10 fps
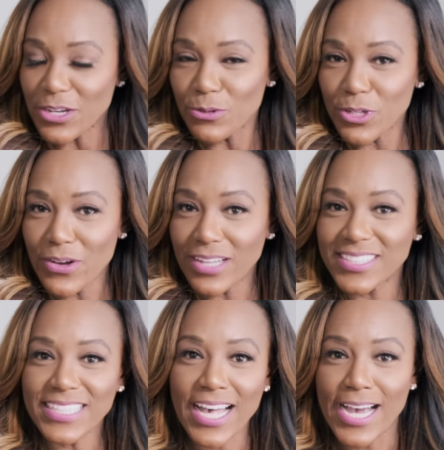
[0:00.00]
go
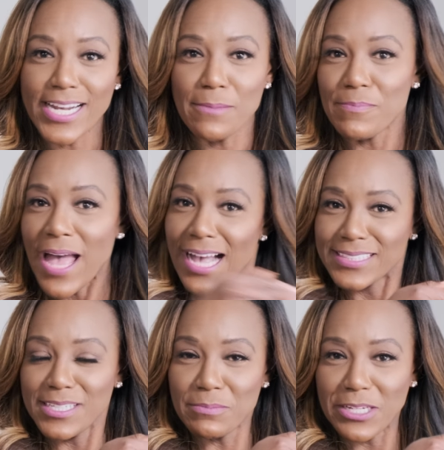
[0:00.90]
outside, I'm
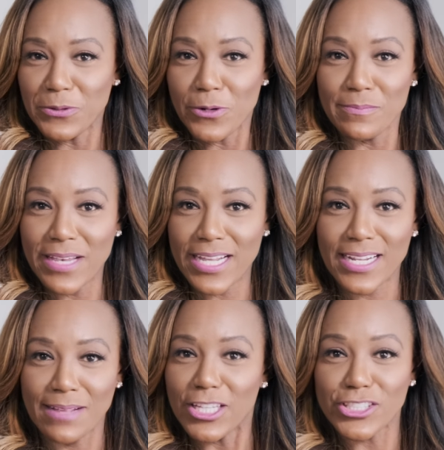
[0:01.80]
passing my doorman
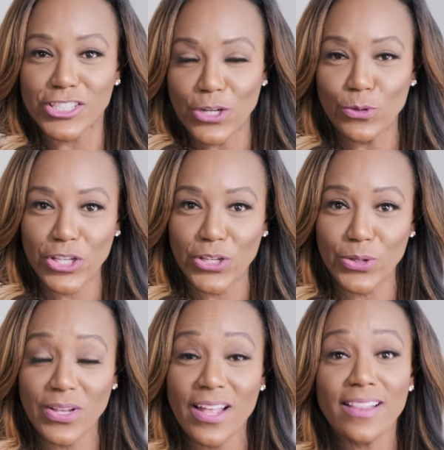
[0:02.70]
and I look so
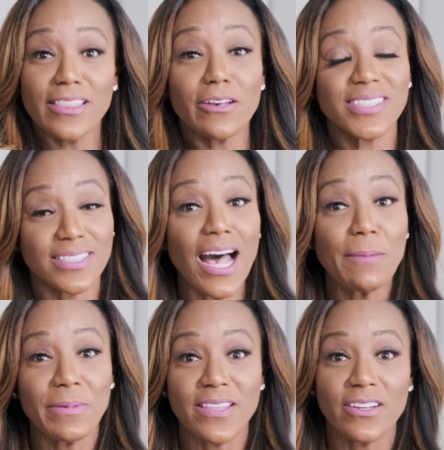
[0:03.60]
cute, they'll
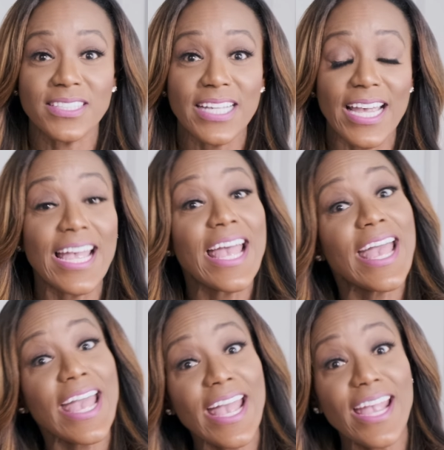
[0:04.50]
stop and they'll say,
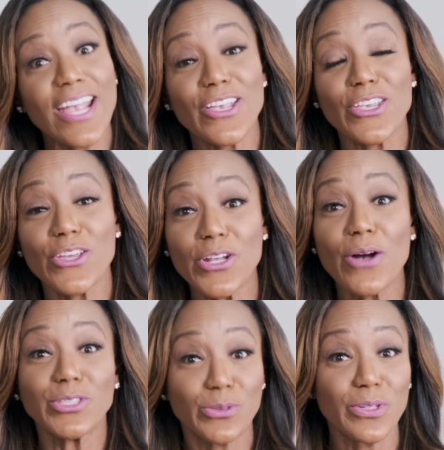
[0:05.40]
hey,
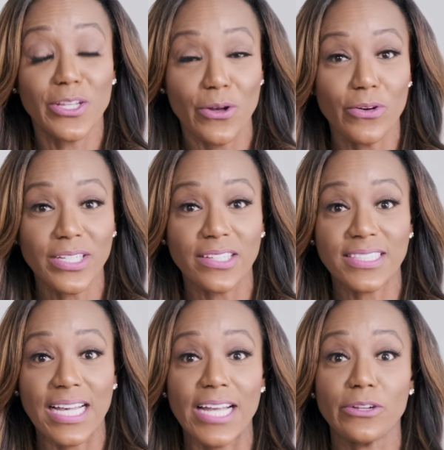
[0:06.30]
it's really cold
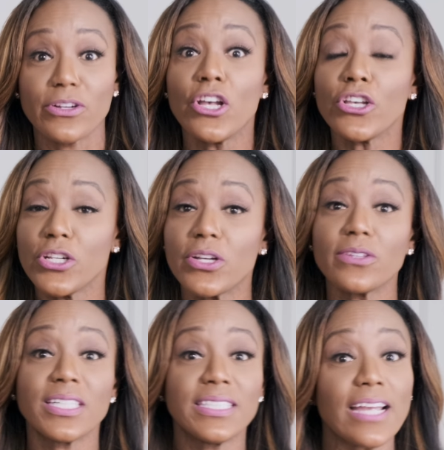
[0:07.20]
outside, or
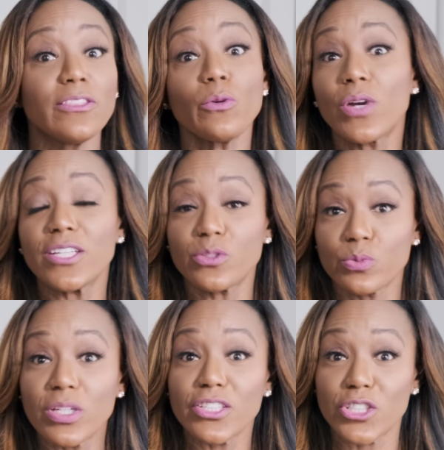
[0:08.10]
today the wind's
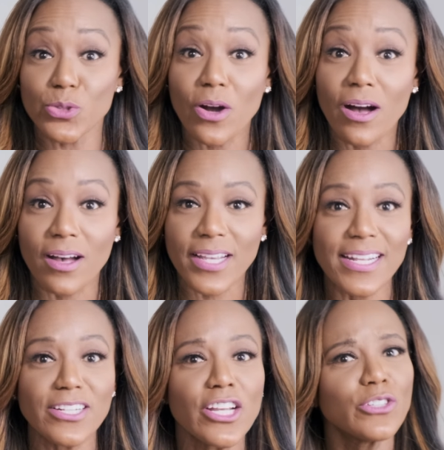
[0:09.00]
really strong.
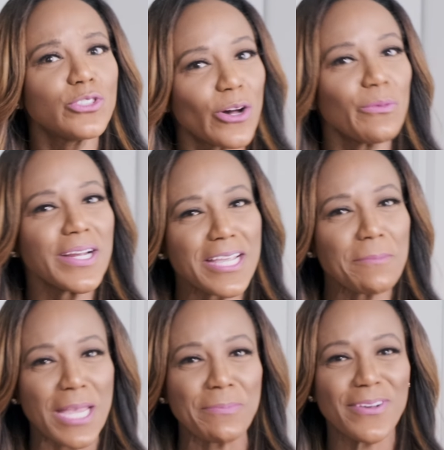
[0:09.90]
And don't we
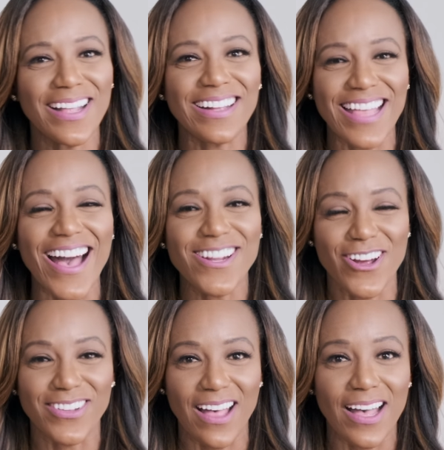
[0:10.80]
need people like that in
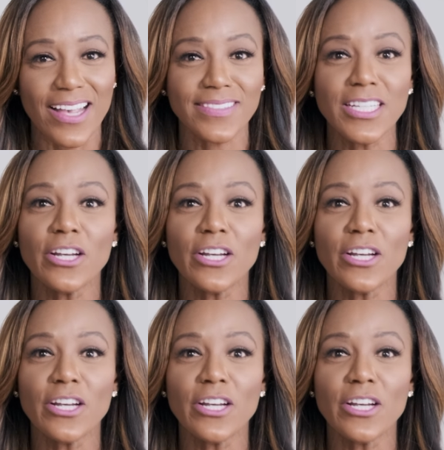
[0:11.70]
our lives?